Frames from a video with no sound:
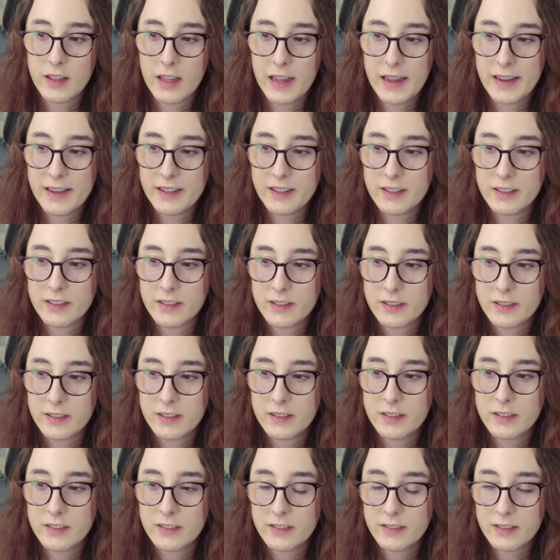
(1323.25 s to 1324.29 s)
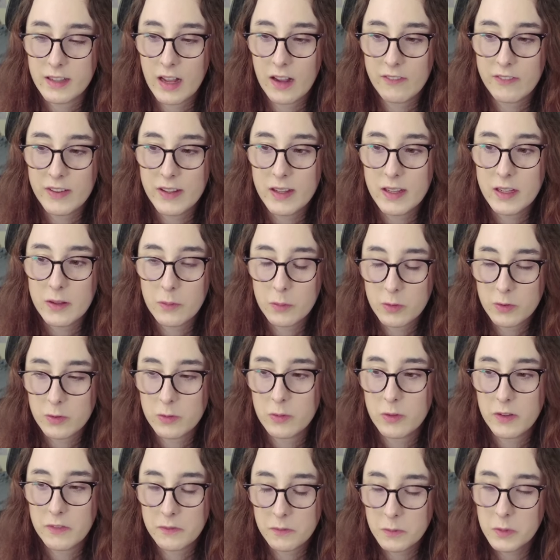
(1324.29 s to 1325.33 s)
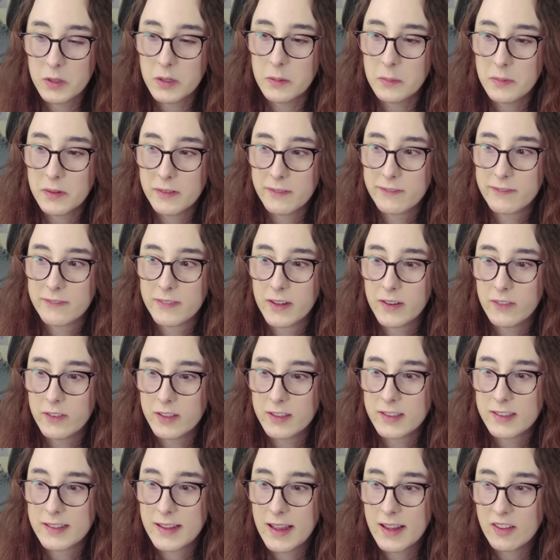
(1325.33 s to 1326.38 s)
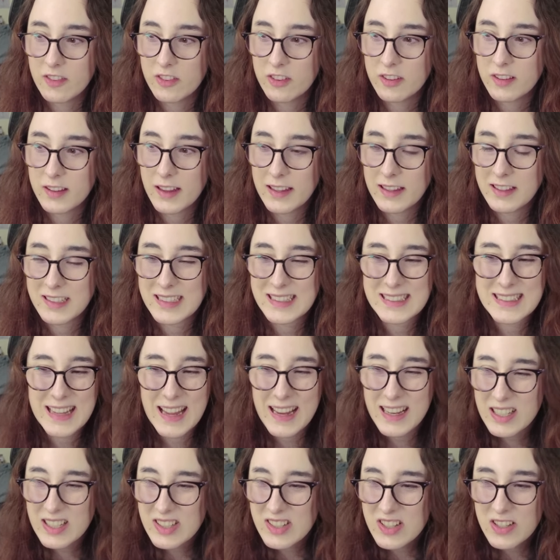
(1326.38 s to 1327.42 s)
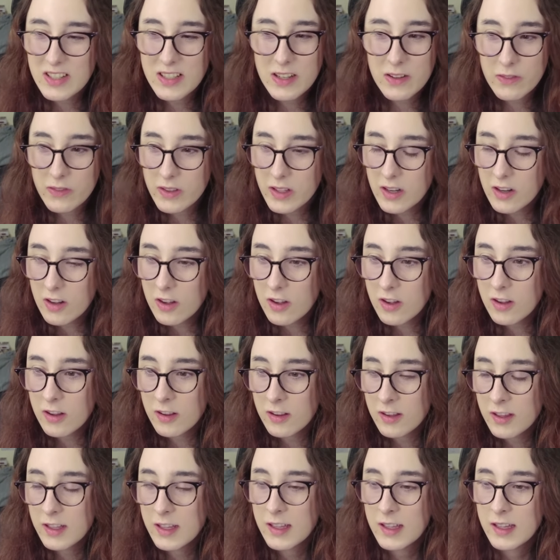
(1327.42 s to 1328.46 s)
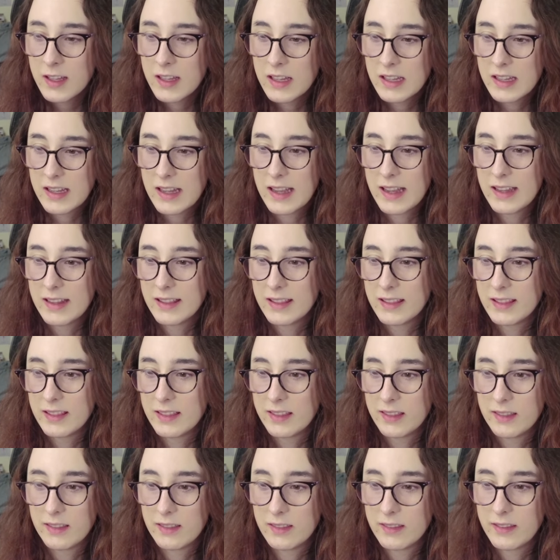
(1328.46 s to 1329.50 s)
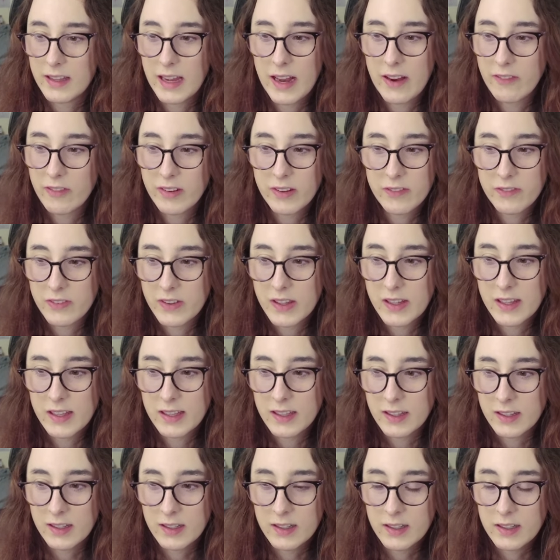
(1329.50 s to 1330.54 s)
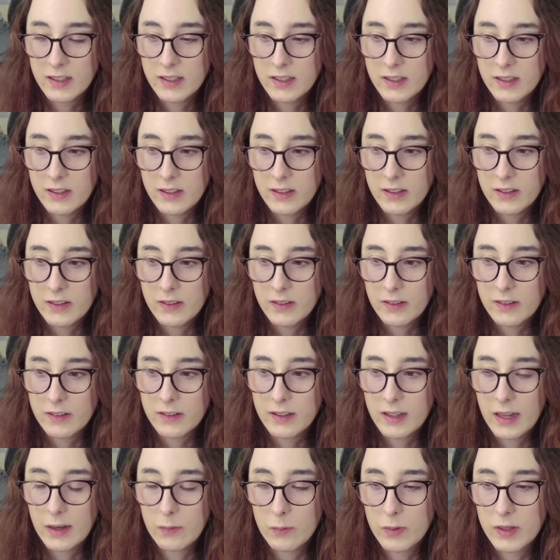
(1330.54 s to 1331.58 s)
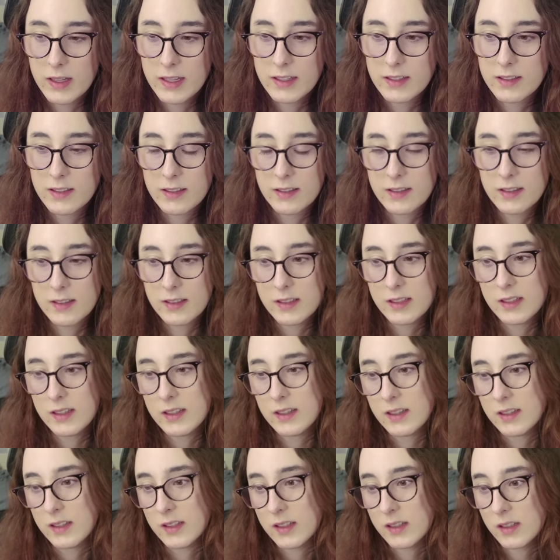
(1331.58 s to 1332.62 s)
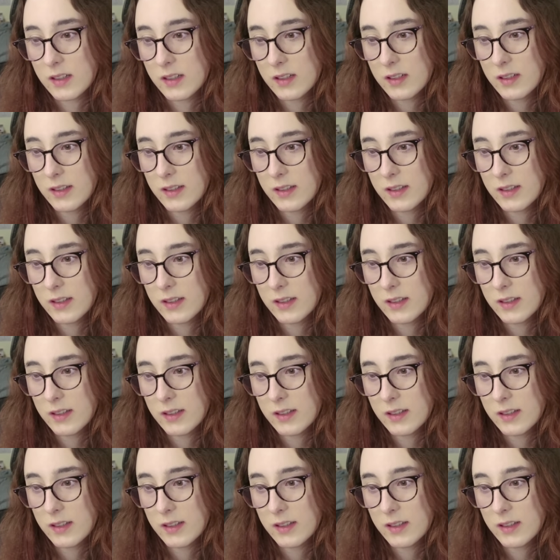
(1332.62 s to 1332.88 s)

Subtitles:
and I think it was one of my favorites yet. Just like the tension of it all and everything, and we get to see